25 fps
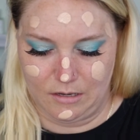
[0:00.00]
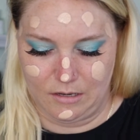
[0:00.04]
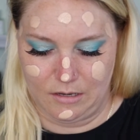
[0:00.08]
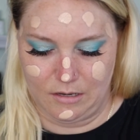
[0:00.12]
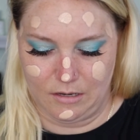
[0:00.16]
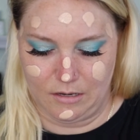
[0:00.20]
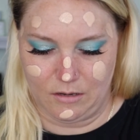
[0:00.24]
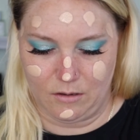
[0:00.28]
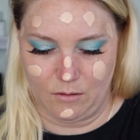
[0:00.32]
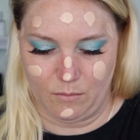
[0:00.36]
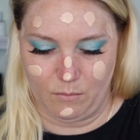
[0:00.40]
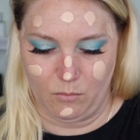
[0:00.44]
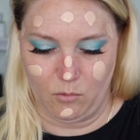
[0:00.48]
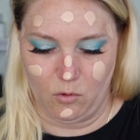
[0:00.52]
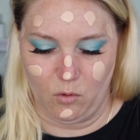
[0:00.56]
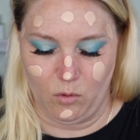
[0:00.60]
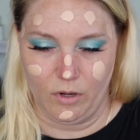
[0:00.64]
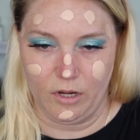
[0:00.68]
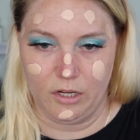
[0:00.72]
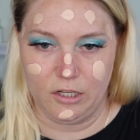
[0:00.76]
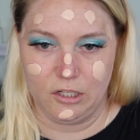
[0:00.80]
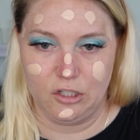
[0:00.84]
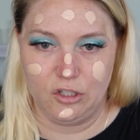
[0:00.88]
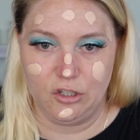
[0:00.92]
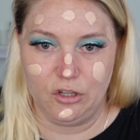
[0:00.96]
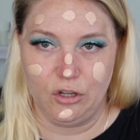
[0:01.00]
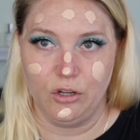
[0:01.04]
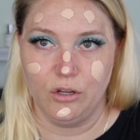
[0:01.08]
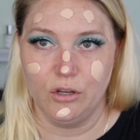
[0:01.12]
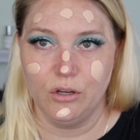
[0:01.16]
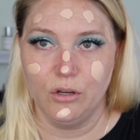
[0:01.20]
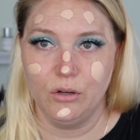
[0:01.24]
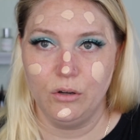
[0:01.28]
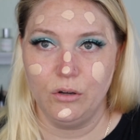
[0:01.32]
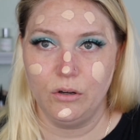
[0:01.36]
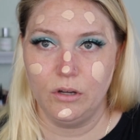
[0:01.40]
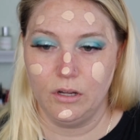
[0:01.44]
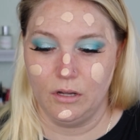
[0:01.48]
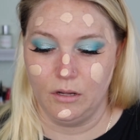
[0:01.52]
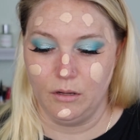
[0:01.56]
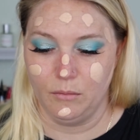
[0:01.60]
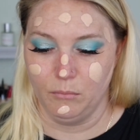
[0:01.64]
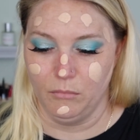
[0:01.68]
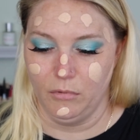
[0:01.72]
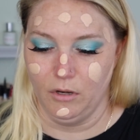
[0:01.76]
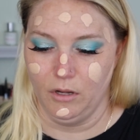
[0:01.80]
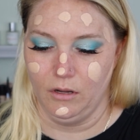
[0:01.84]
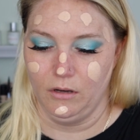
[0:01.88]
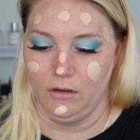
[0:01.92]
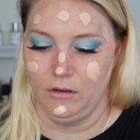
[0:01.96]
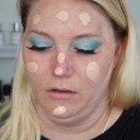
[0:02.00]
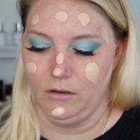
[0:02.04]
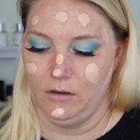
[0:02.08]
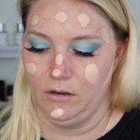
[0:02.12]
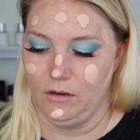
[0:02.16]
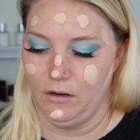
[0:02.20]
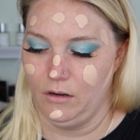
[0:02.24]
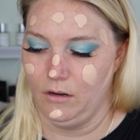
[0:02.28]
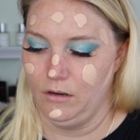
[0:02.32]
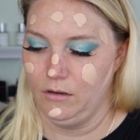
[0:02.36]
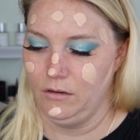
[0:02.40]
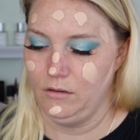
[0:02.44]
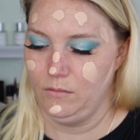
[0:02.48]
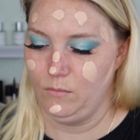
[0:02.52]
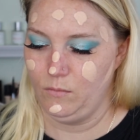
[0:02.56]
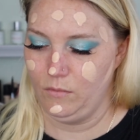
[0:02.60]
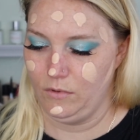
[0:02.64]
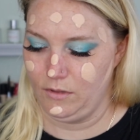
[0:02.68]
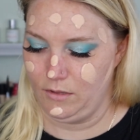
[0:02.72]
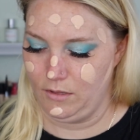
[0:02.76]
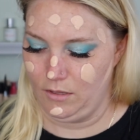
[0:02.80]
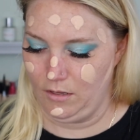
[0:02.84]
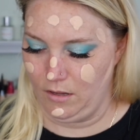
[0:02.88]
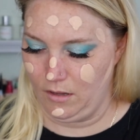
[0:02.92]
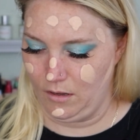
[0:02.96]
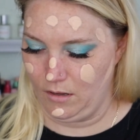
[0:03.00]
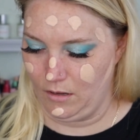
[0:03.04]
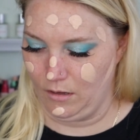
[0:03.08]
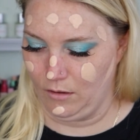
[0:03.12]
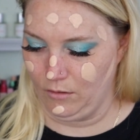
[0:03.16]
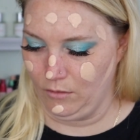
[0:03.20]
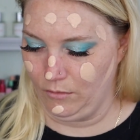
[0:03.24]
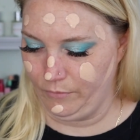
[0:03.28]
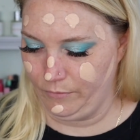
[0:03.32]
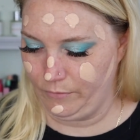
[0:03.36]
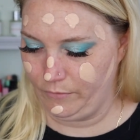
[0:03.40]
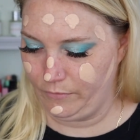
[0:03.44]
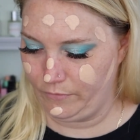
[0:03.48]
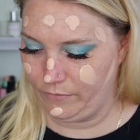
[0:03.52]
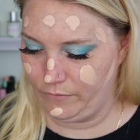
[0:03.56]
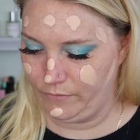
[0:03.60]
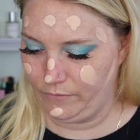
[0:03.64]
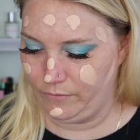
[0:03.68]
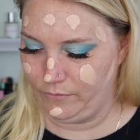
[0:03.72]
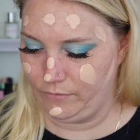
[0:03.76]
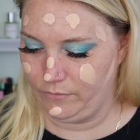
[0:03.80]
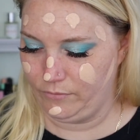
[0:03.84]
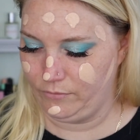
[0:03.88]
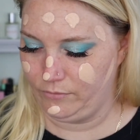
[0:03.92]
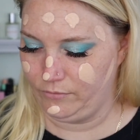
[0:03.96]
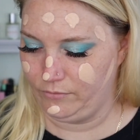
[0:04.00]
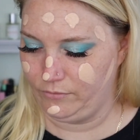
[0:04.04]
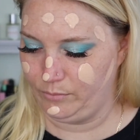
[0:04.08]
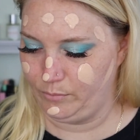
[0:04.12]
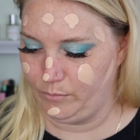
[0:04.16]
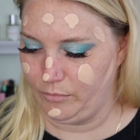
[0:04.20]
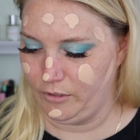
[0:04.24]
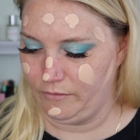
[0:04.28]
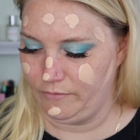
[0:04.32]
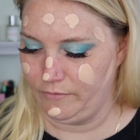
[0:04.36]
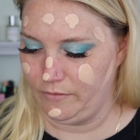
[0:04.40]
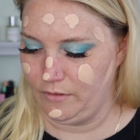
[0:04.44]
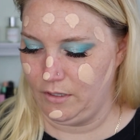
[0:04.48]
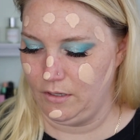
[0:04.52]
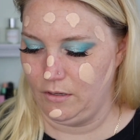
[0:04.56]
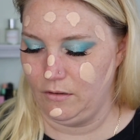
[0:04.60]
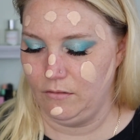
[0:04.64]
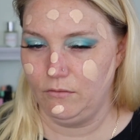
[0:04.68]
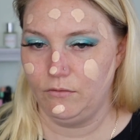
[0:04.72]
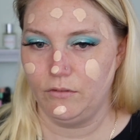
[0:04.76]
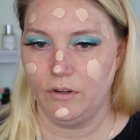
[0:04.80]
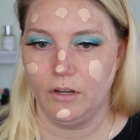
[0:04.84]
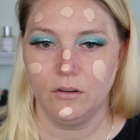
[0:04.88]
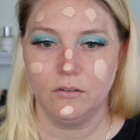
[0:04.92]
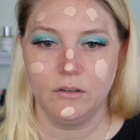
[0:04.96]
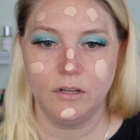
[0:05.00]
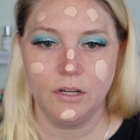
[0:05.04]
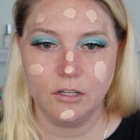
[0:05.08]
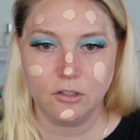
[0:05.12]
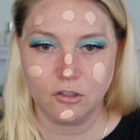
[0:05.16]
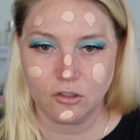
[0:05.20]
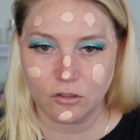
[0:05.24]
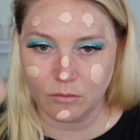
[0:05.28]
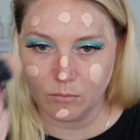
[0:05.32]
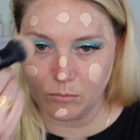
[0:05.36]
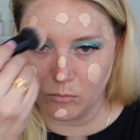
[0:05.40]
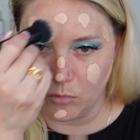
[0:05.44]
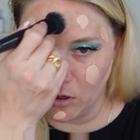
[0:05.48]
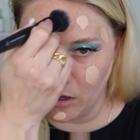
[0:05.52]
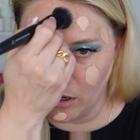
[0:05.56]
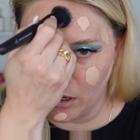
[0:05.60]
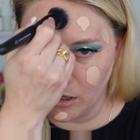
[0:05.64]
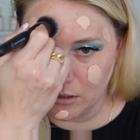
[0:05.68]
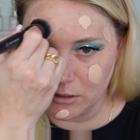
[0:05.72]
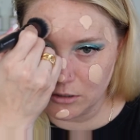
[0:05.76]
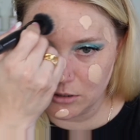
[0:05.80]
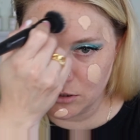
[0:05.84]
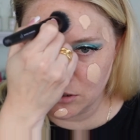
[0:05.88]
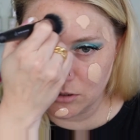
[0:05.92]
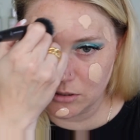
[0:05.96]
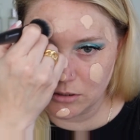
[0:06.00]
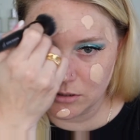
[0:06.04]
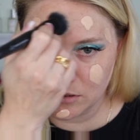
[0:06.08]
Now I'm going to blend it in with the Elf buffing foundation brush,